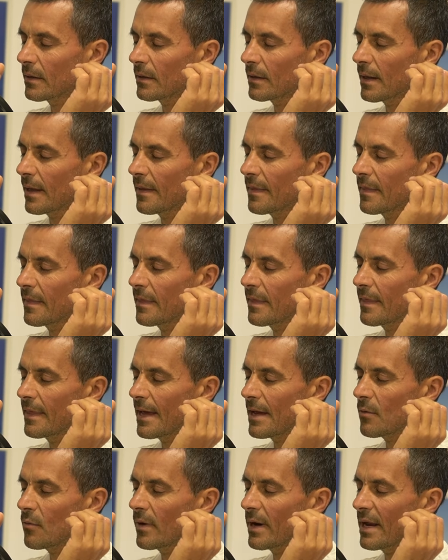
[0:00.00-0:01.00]
and
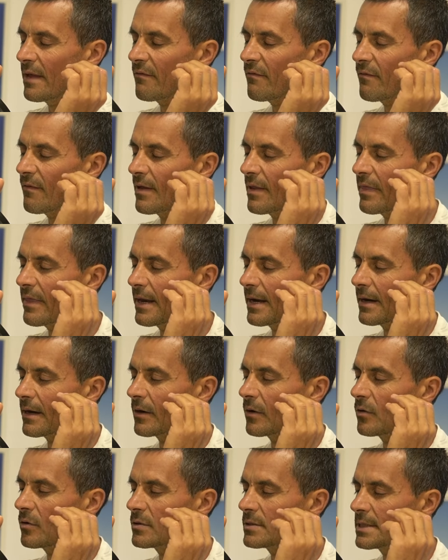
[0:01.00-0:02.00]
then when I feel the
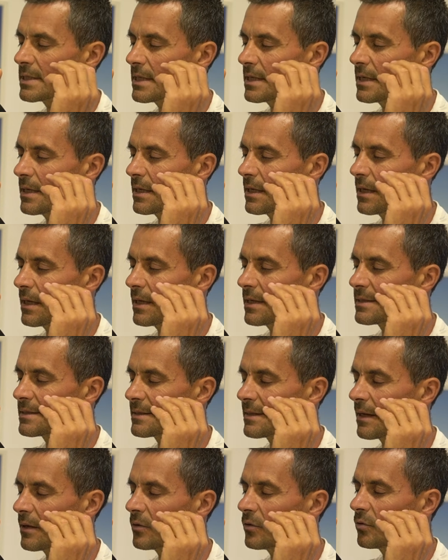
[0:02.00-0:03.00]
narcosis
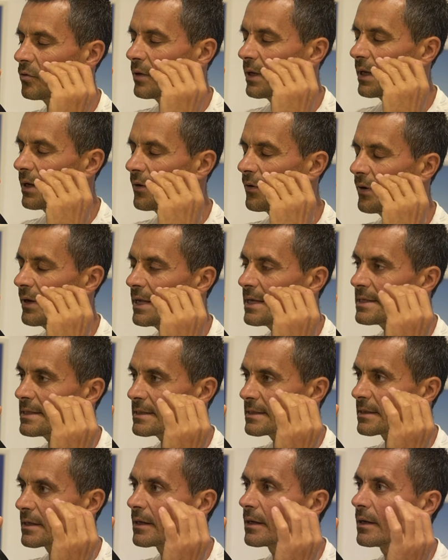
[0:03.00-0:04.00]
start to
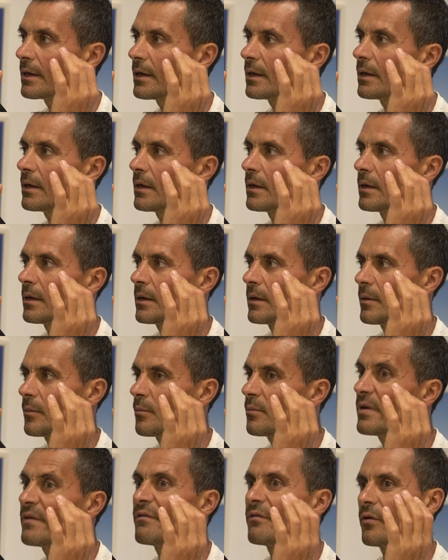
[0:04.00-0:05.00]
increase,
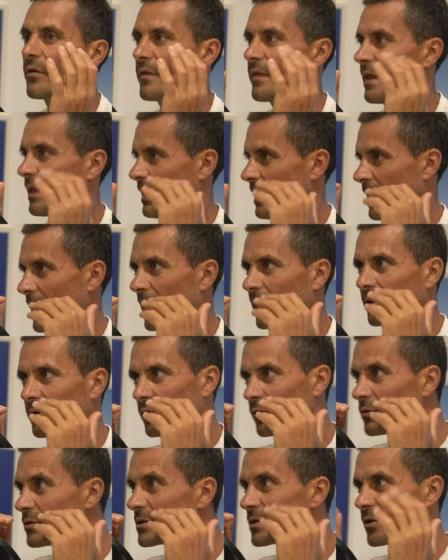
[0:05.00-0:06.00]
before that I get
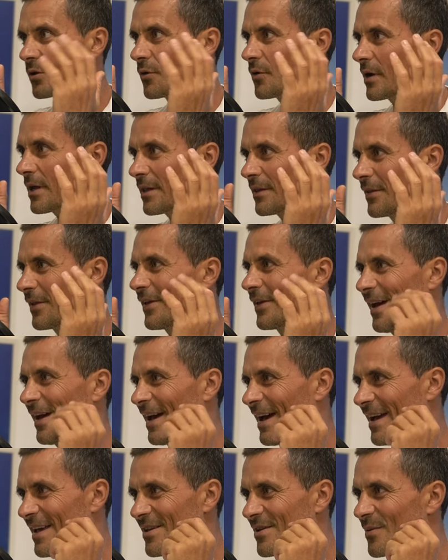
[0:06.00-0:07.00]
too stoned,
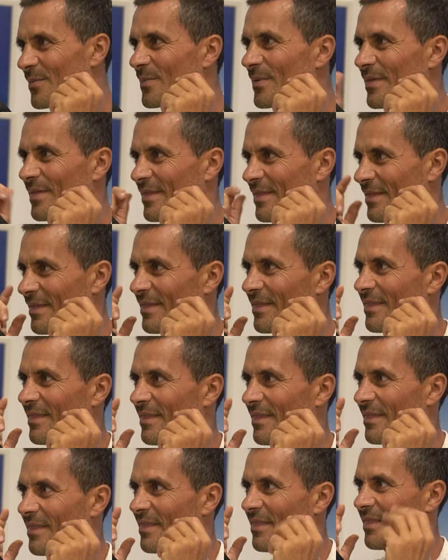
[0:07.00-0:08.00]
I open
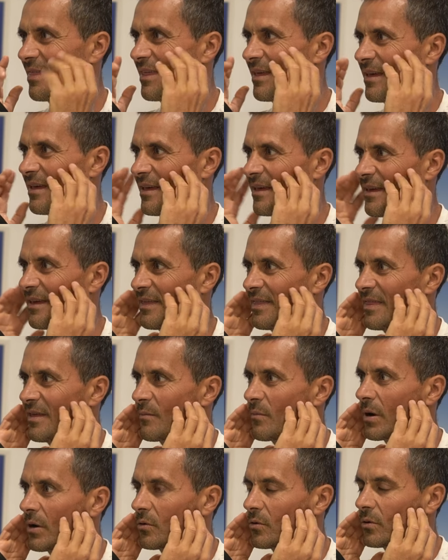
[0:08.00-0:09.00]
the mm-hmm. the
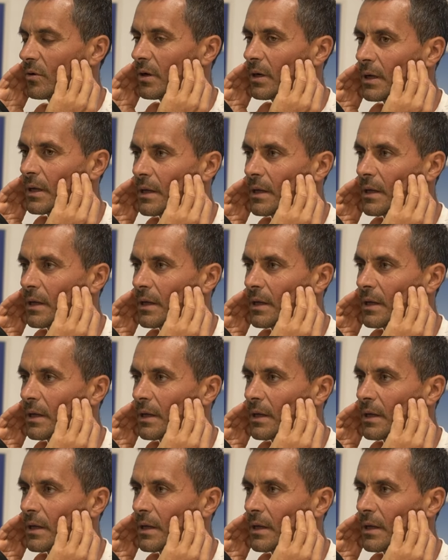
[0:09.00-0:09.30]
balloon. So you